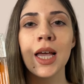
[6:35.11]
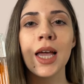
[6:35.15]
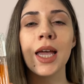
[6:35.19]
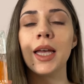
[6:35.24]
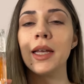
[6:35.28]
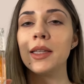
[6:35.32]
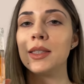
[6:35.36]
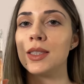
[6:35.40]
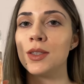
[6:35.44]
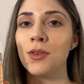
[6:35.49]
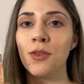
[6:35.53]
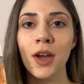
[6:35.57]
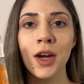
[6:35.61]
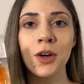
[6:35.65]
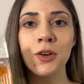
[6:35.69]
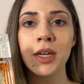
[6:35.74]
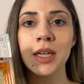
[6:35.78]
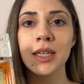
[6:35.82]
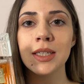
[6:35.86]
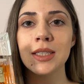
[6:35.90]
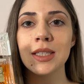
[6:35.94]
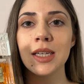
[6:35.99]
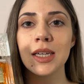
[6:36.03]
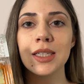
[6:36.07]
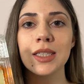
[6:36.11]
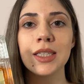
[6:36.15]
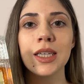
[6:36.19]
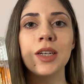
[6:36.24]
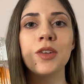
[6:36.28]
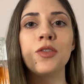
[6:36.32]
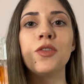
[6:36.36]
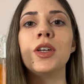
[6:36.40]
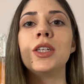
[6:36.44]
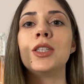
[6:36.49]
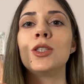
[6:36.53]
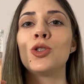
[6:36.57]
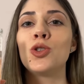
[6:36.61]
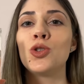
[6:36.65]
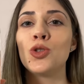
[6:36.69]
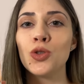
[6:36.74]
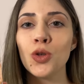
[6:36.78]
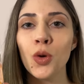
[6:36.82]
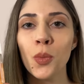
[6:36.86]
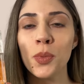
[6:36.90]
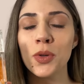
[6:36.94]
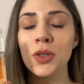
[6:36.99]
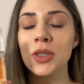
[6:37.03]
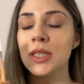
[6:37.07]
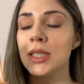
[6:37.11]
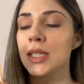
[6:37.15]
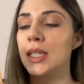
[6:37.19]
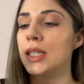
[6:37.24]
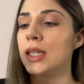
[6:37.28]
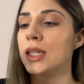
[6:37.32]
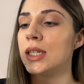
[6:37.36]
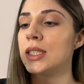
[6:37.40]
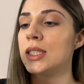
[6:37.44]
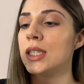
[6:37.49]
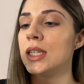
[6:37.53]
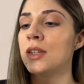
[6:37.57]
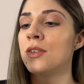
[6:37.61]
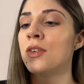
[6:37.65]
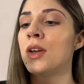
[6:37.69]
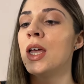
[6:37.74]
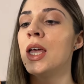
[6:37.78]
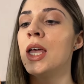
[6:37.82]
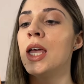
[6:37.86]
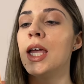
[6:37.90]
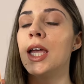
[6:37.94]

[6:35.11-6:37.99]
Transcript: It's very addictive. It's super seductive.